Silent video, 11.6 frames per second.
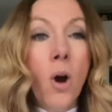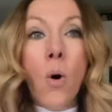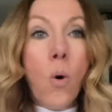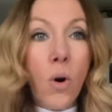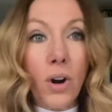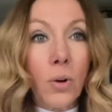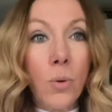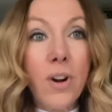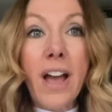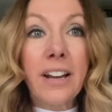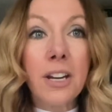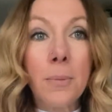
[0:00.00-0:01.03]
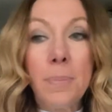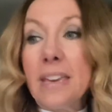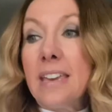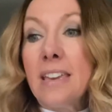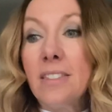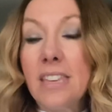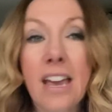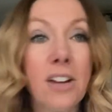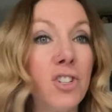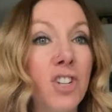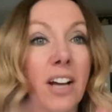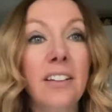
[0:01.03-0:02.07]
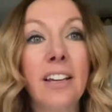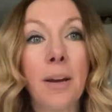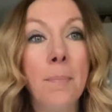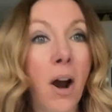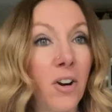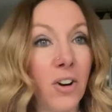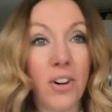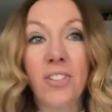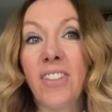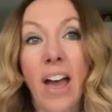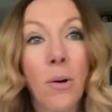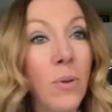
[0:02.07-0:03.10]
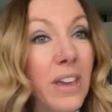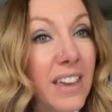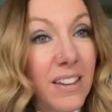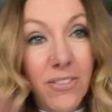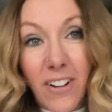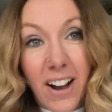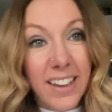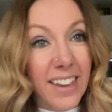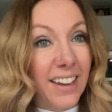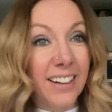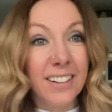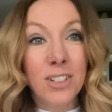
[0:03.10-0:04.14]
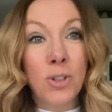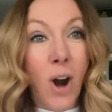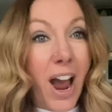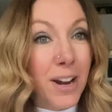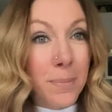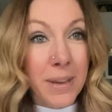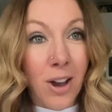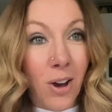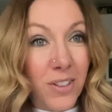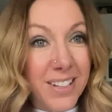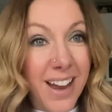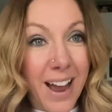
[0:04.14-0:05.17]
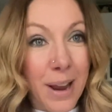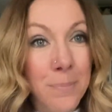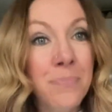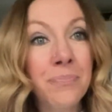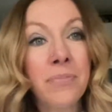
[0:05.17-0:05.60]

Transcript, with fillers: or we're not going to be the angelic martyrs that we fucking try to be all the time.